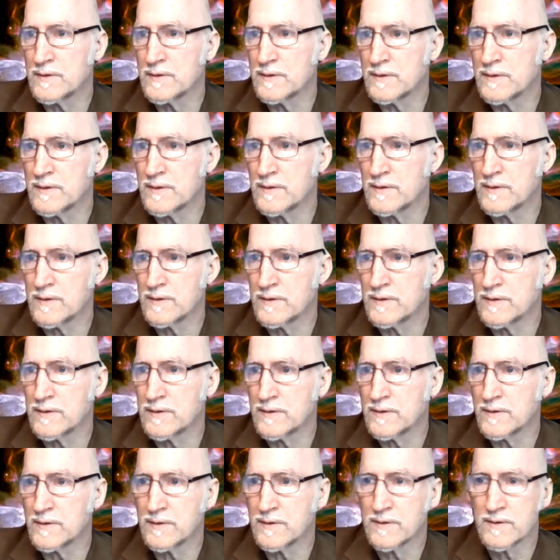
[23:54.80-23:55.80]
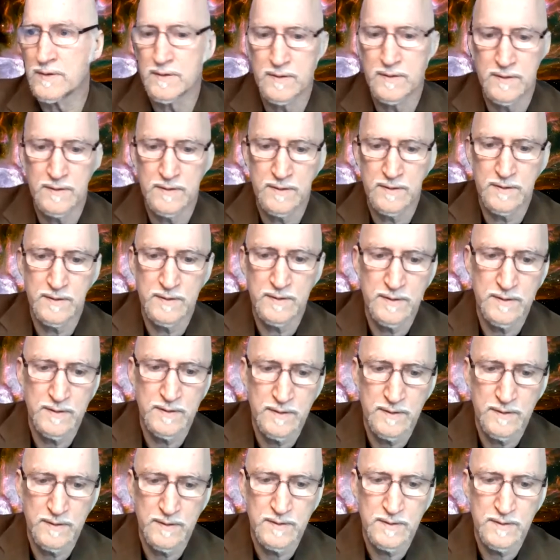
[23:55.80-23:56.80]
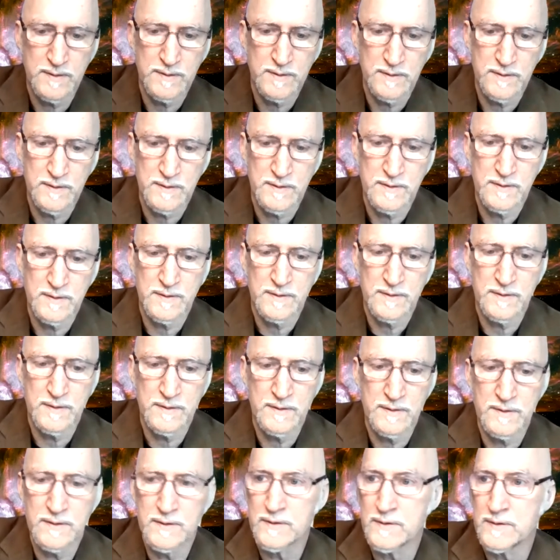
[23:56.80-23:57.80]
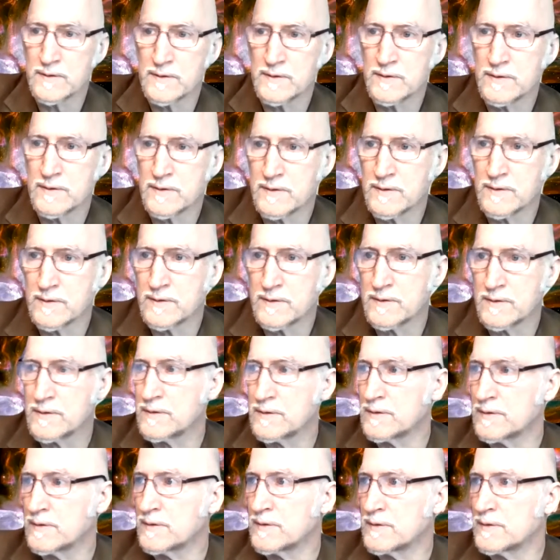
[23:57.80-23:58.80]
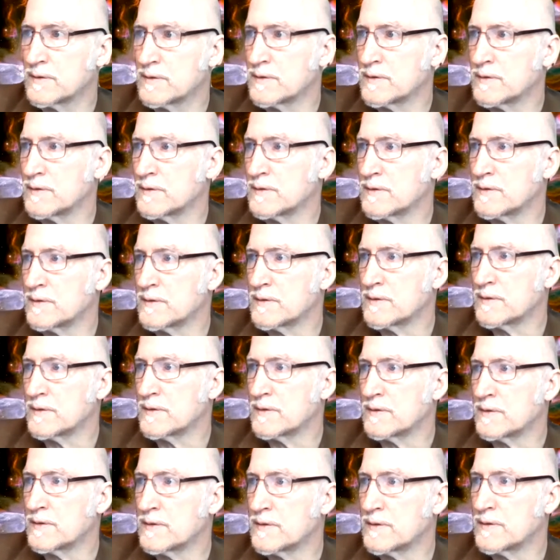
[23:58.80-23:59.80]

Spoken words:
No words are spoken by the person on screen.